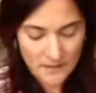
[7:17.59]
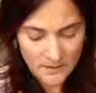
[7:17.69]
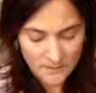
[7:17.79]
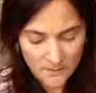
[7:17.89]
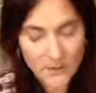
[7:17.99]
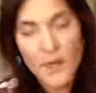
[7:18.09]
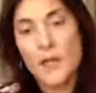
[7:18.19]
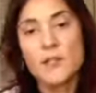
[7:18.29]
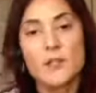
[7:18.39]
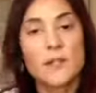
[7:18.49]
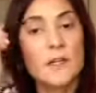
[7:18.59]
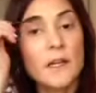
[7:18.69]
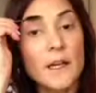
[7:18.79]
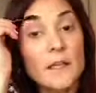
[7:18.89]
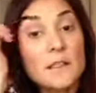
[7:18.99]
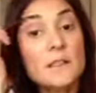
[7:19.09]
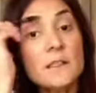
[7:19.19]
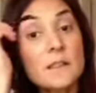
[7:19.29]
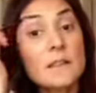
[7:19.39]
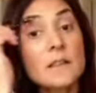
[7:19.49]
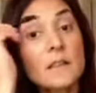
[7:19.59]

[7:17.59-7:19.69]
a brush and just